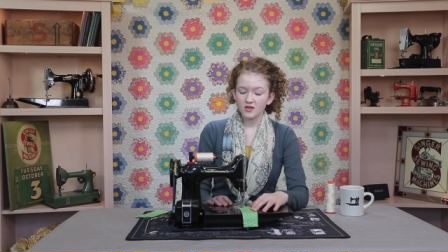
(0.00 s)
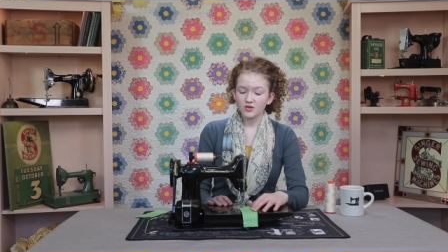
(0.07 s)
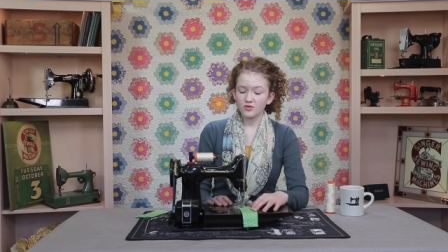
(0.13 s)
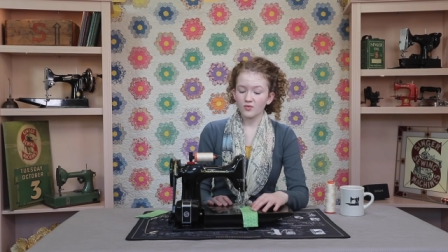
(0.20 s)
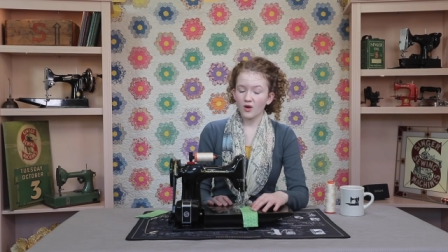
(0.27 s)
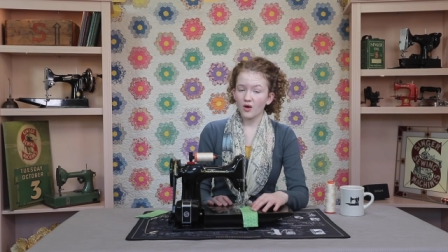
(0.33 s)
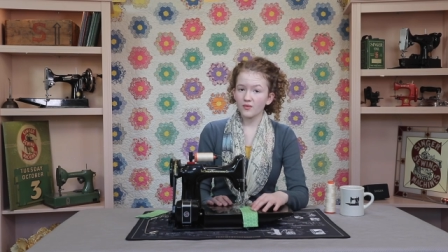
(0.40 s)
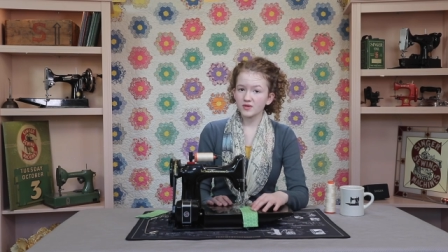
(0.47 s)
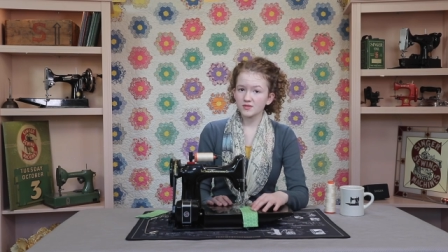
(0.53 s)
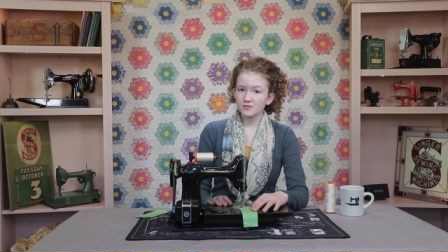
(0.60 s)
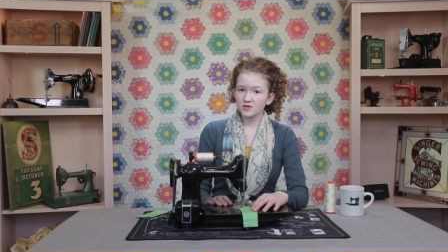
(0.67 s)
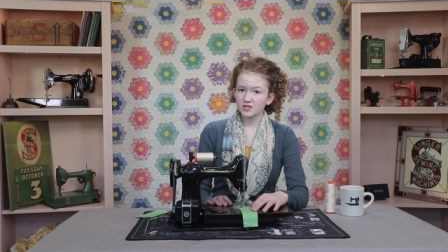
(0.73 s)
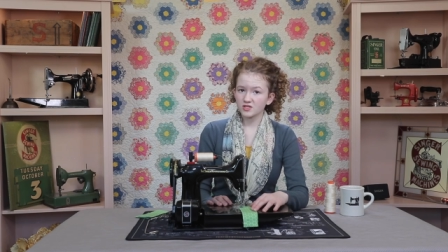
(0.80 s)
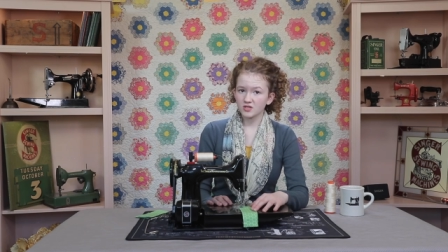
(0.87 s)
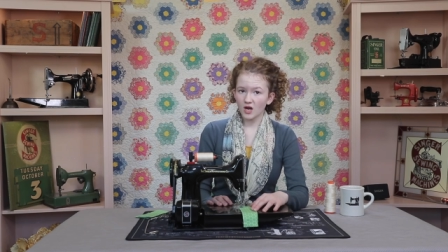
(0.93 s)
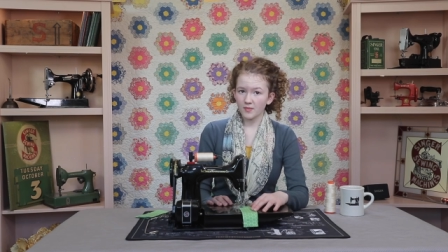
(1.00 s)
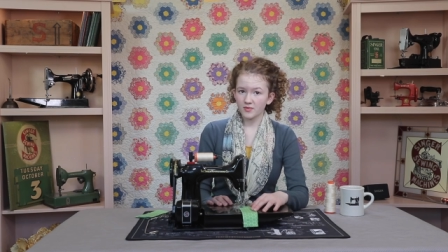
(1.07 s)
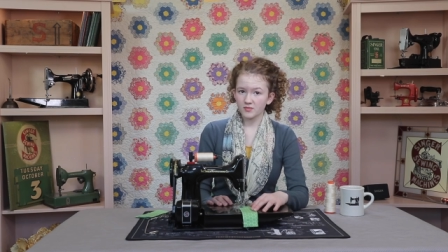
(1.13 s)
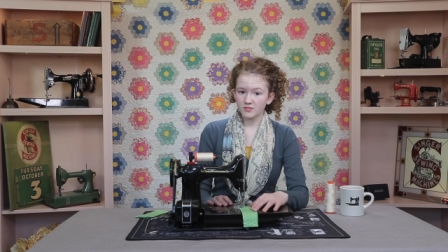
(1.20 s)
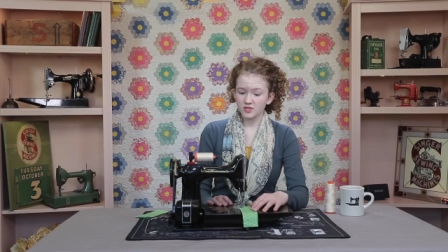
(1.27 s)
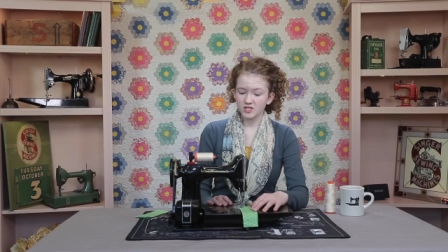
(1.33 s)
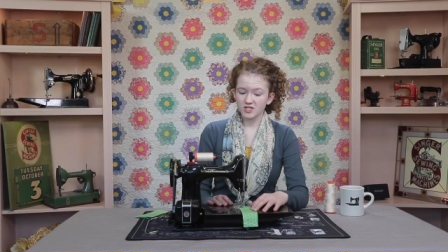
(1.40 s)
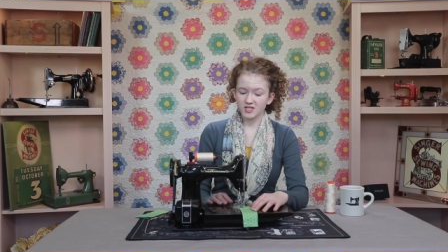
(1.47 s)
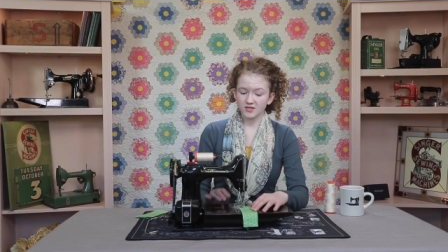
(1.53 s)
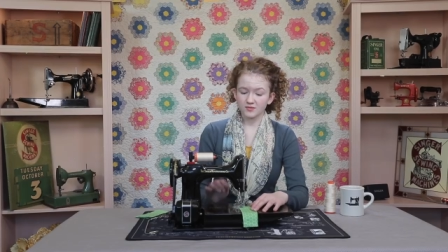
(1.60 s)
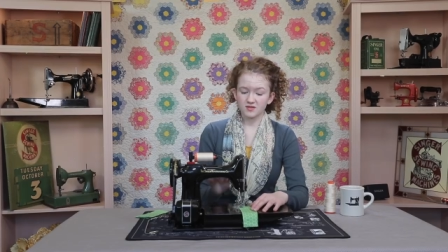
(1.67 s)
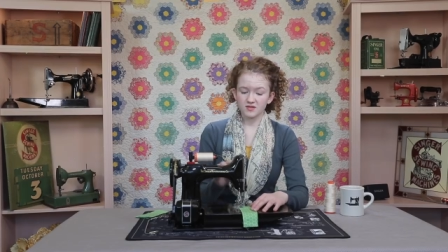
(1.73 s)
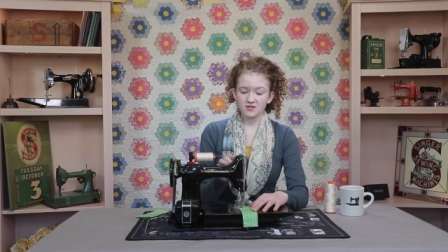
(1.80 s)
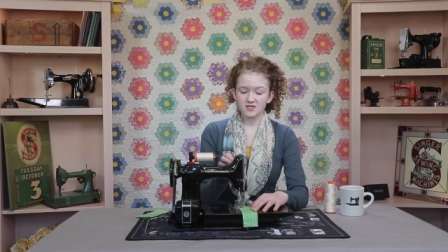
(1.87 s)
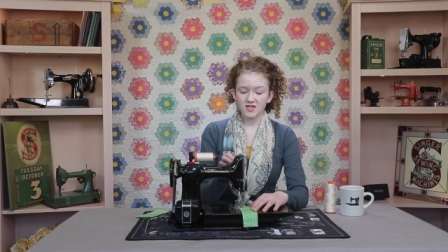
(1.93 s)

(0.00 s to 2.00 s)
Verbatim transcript: you always want to stop your machine with the